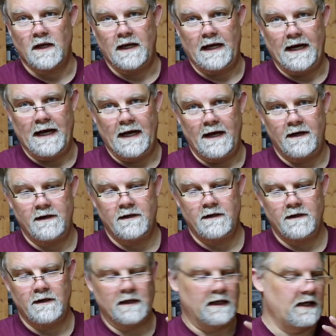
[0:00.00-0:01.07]
and
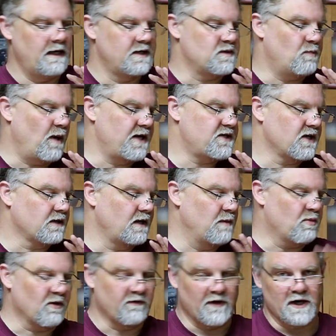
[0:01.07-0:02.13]
it's basically
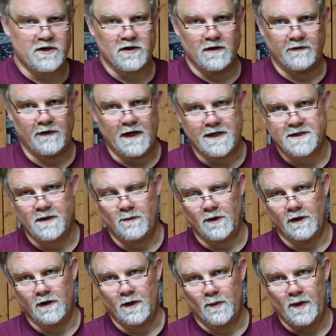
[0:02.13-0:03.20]
professional flight
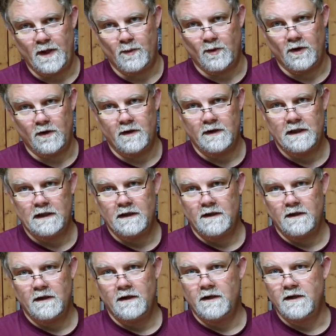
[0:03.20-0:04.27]
simulator people
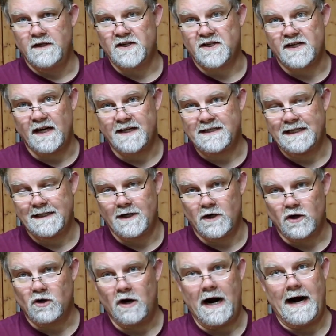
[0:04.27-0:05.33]
discussing their
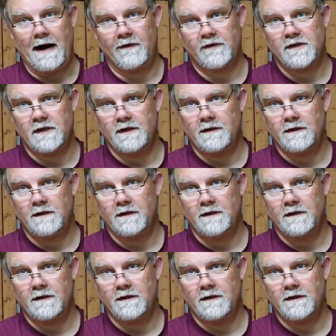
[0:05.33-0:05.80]
craft.